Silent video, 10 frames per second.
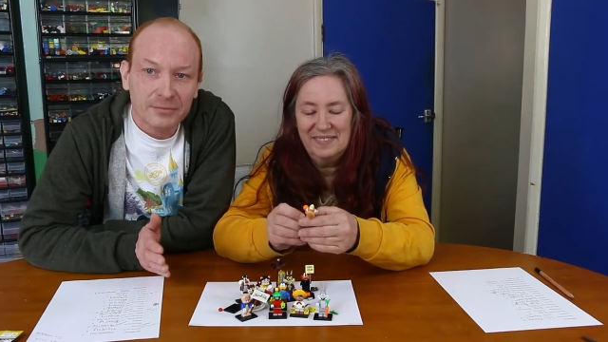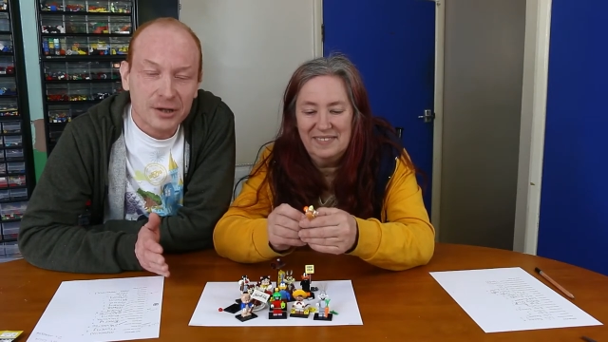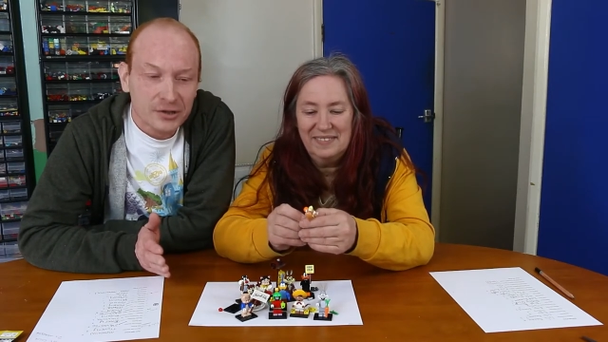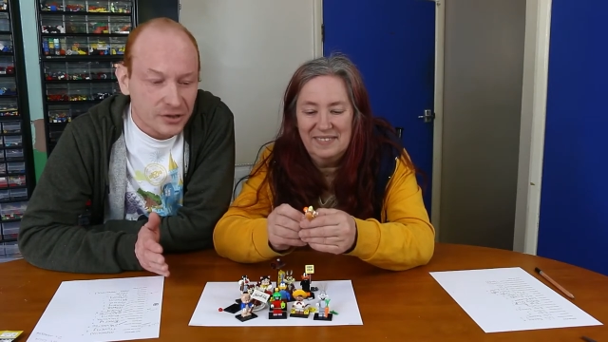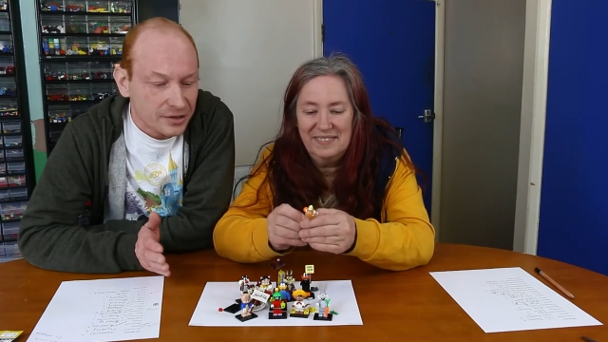Speaker 1: the
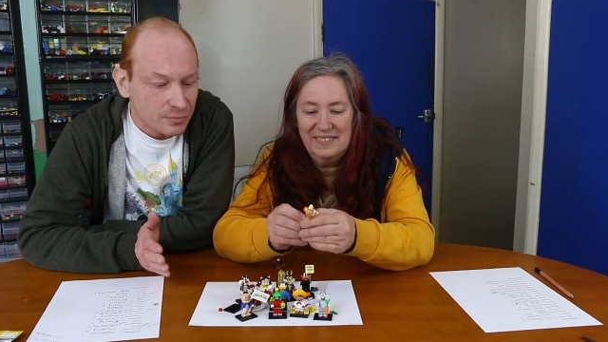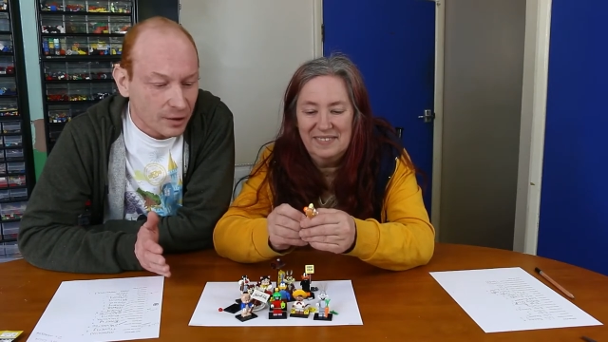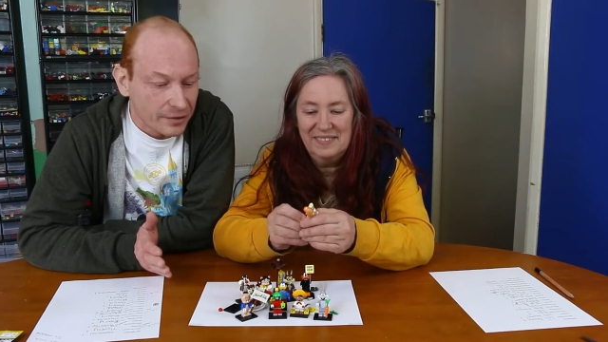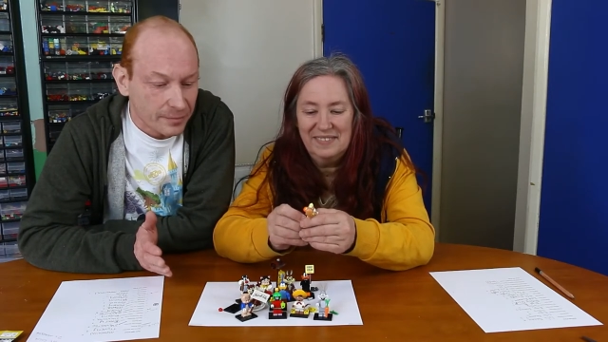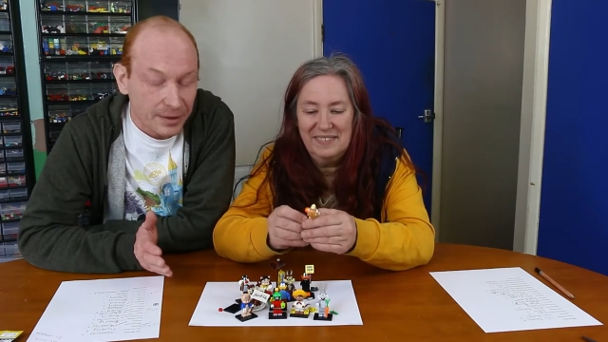Martian
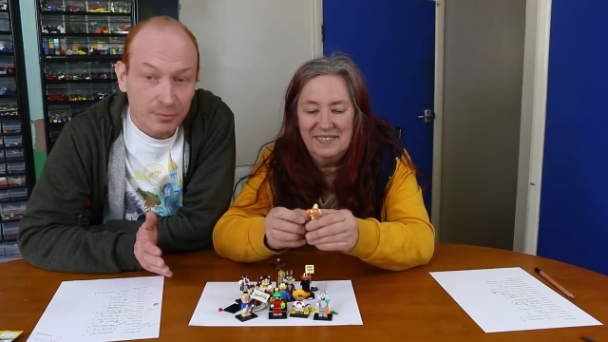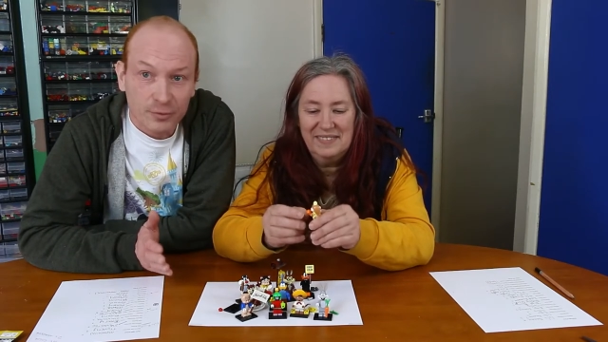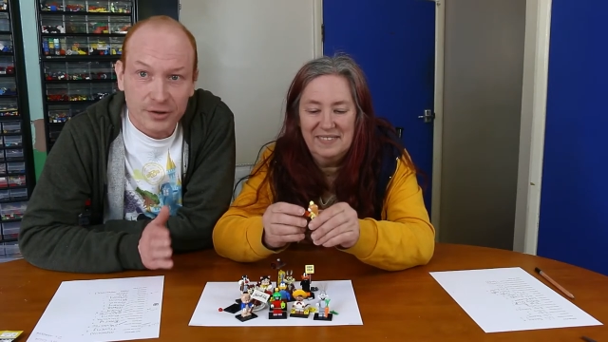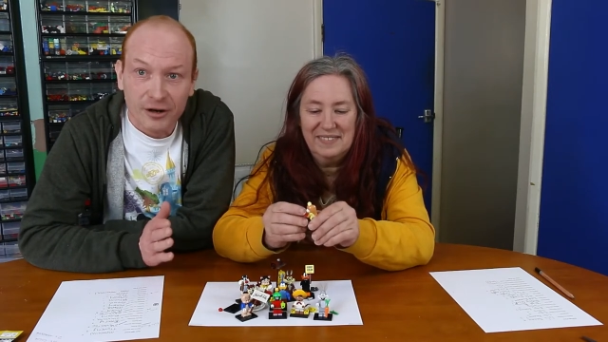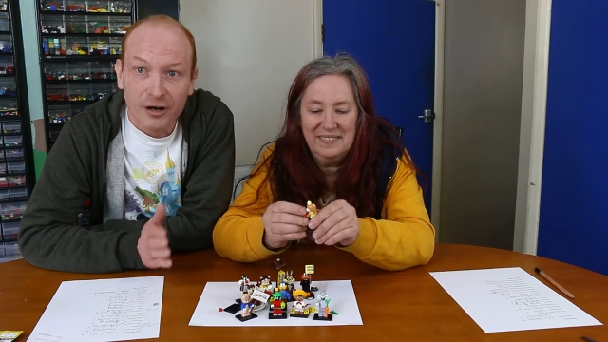is one that
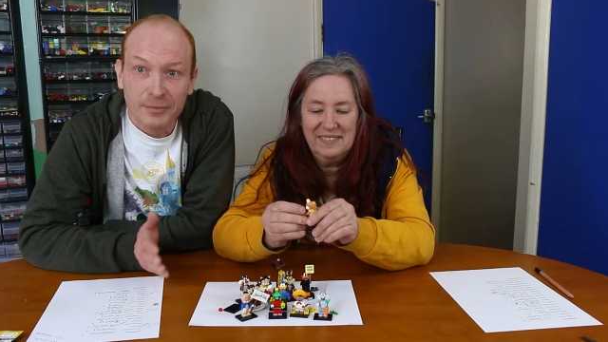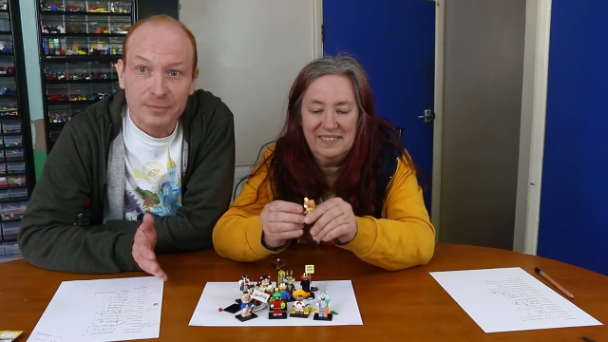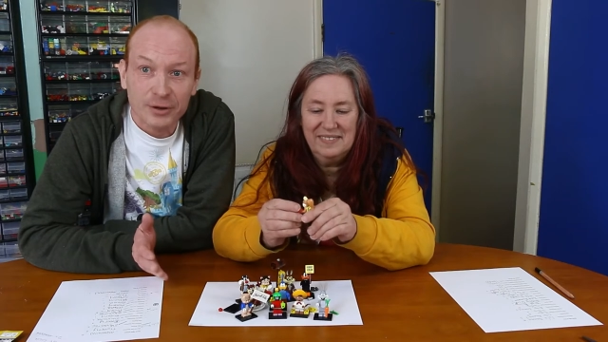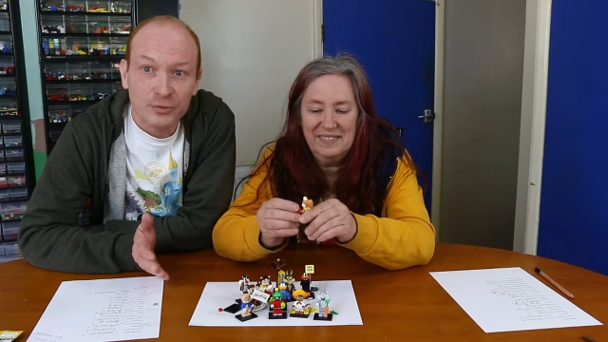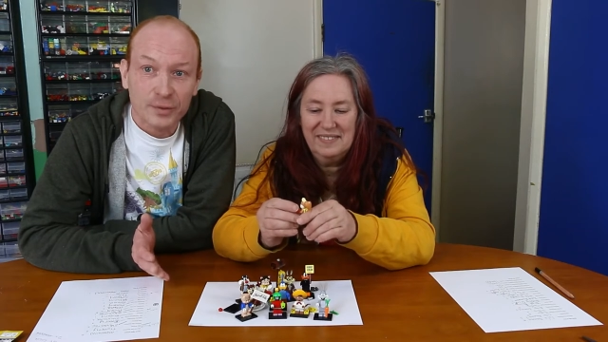people want an
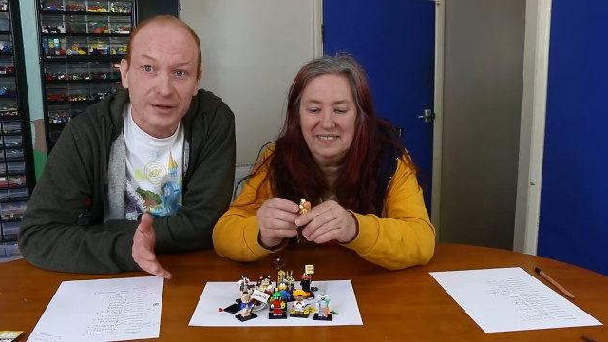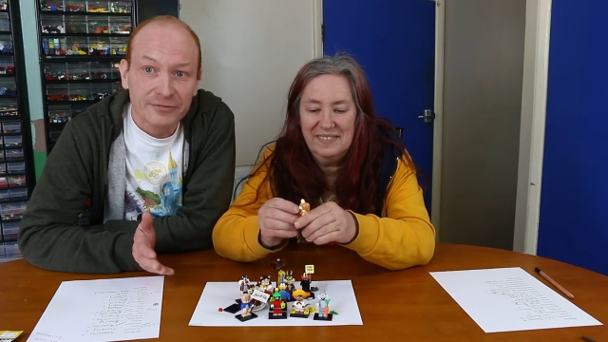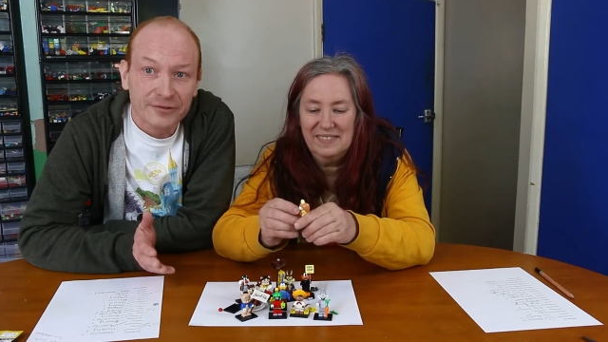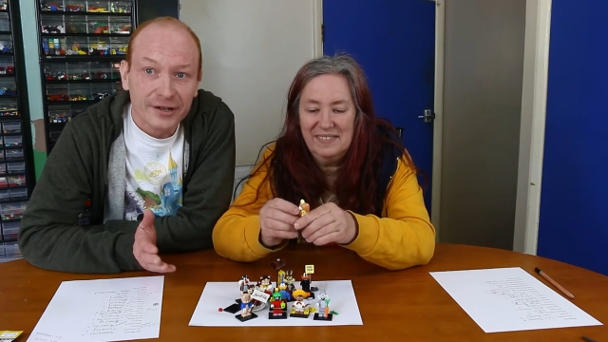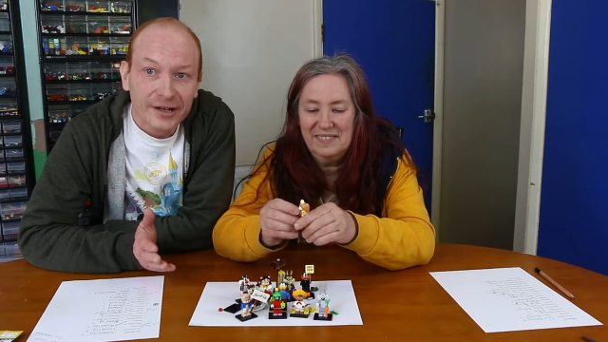army build
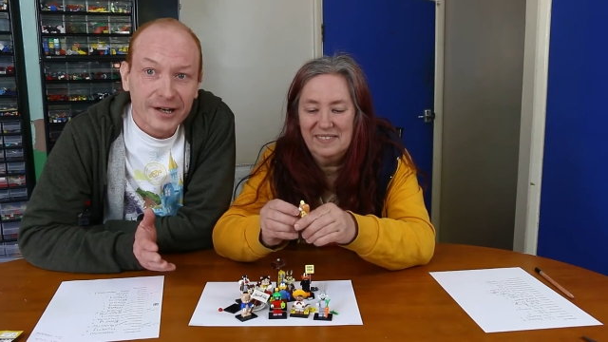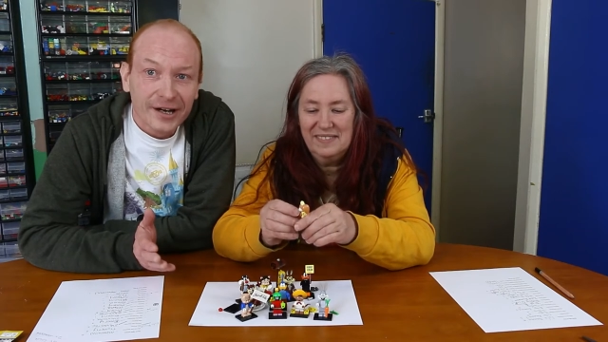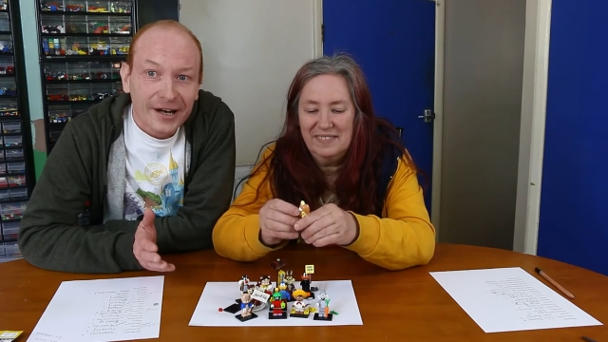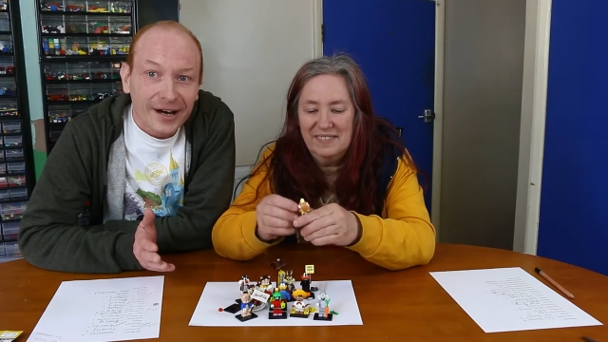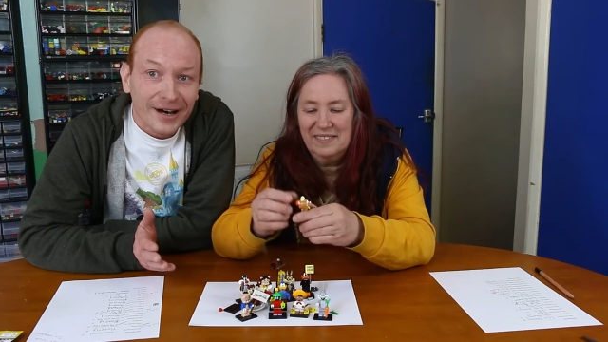with.
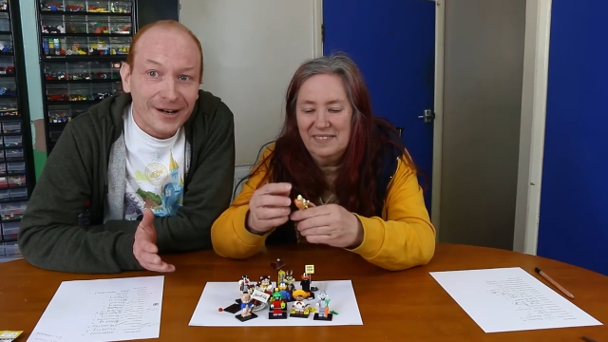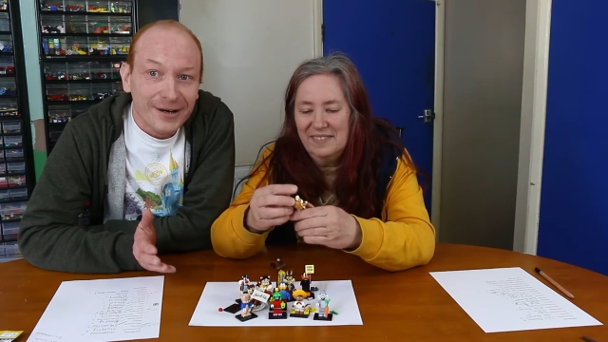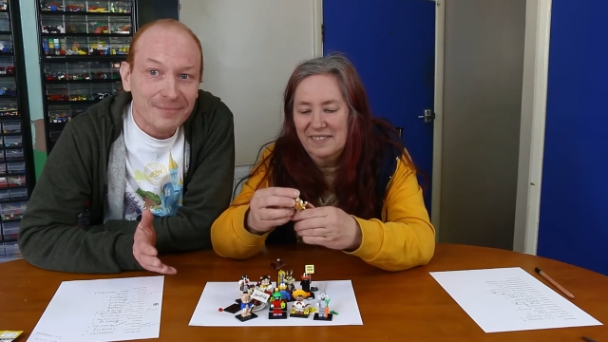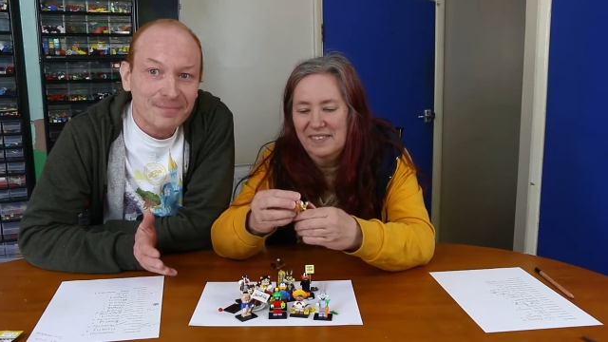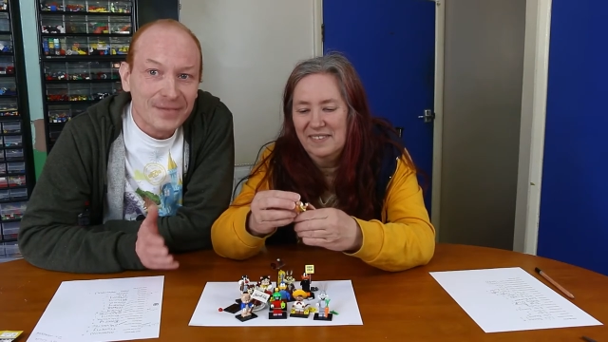
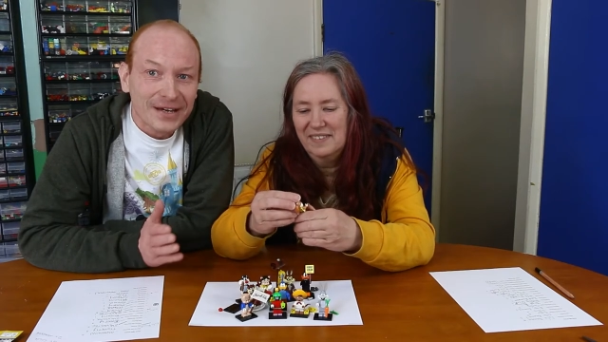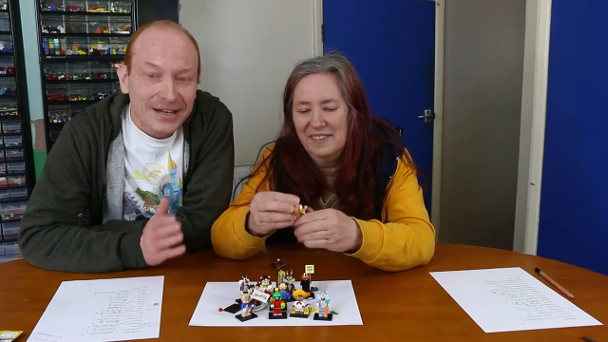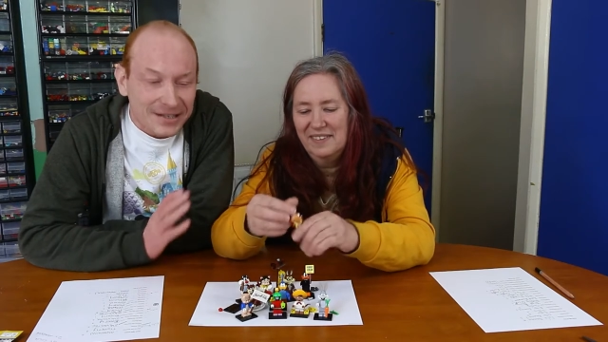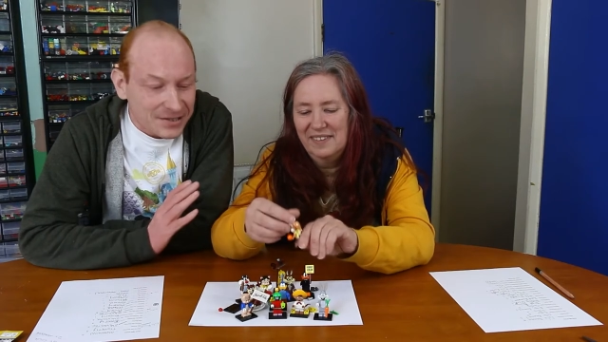Um,